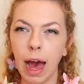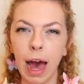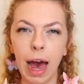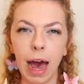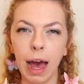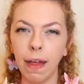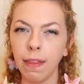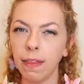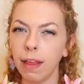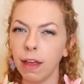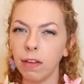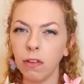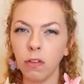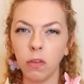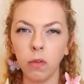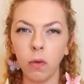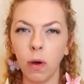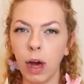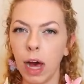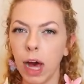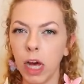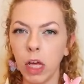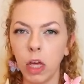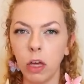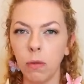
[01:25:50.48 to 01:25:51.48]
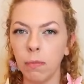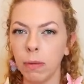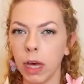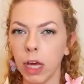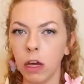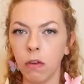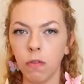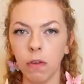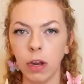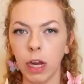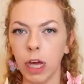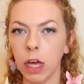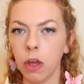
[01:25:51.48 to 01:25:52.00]
and that's not how you
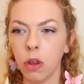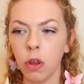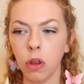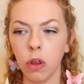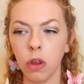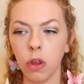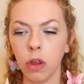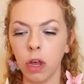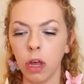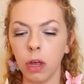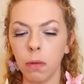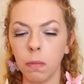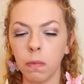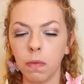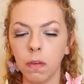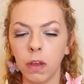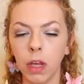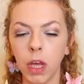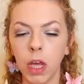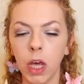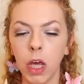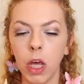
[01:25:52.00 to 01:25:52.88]
make relationships.